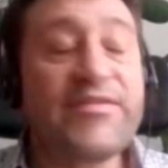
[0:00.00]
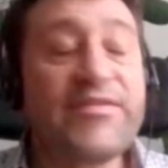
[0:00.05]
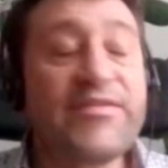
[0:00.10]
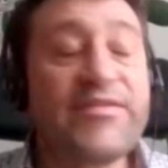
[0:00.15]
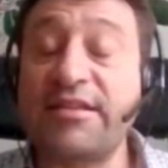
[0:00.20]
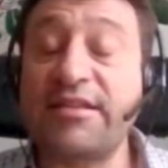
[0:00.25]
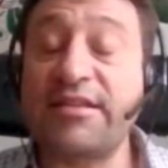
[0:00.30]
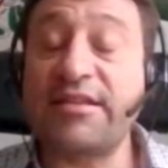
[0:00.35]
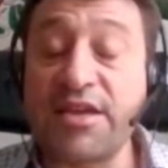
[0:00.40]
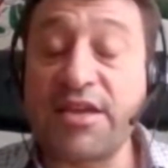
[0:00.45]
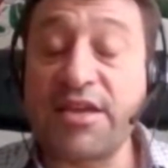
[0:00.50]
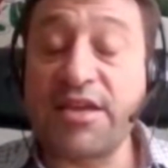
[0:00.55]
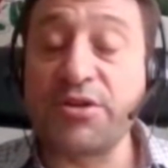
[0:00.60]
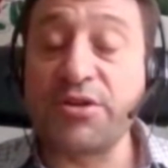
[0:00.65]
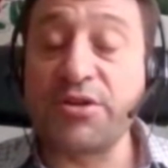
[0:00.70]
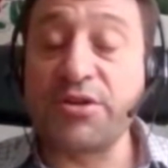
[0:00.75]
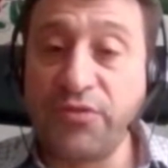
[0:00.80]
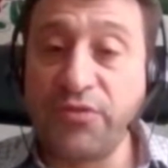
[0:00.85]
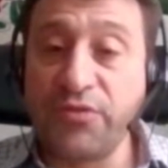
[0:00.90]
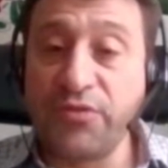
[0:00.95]
giving
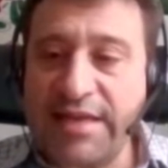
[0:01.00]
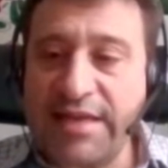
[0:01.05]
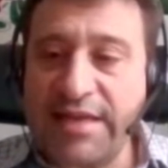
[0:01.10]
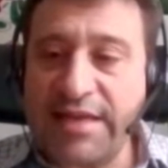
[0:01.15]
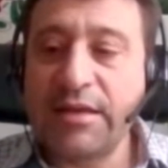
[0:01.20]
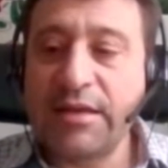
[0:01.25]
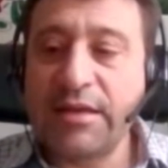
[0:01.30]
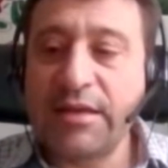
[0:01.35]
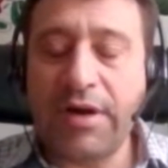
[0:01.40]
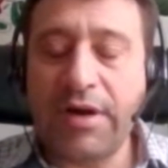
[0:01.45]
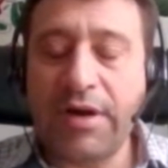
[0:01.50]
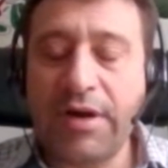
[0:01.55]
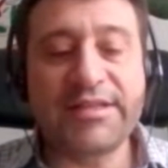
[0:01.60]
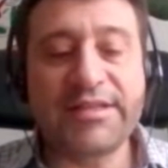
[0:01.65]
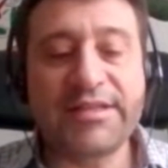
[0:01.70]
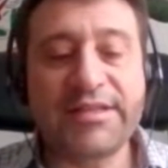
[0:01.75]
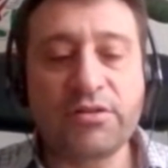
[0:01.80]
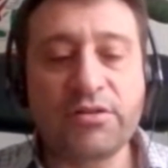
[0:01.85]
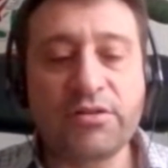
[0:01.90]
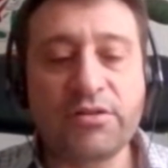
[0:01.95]
attention to that,
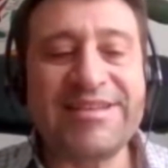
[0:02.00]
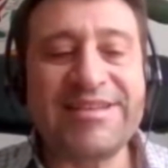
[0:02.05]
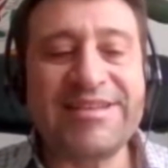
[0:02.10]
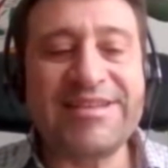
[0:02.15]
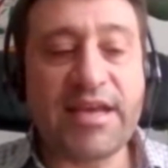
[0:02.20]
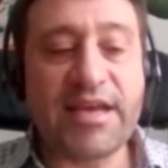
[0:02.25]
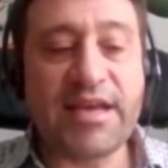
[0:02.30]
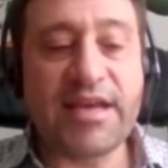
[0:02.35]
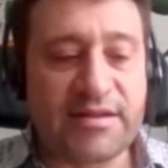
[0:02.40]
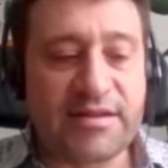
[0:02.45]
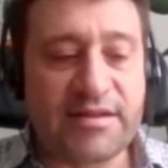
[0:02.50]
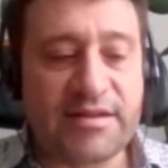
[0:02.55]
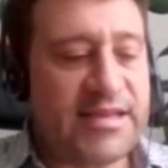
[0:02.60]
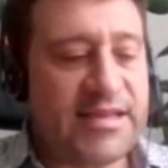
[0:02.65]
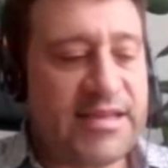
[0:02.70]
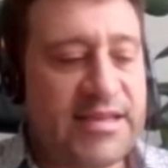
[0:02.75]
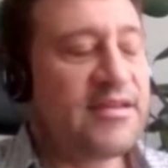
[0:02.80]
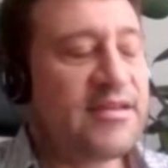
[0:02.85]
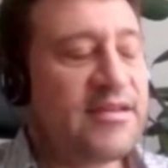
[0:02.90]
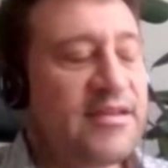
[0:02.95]
but not
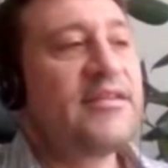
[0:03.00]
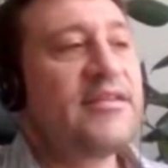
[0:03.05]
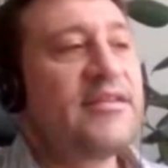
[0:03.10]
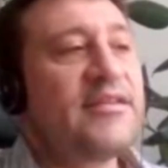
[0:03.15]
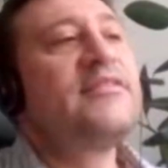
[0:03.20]
internally